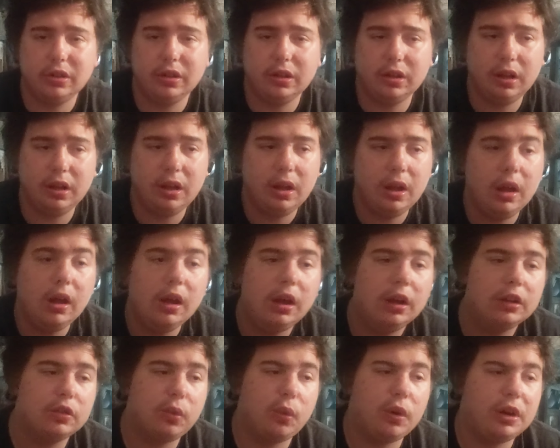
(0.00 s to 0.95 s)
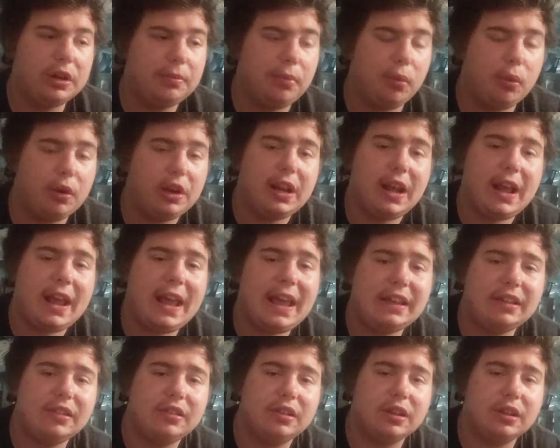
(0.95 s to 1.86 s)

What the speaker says: to 20.8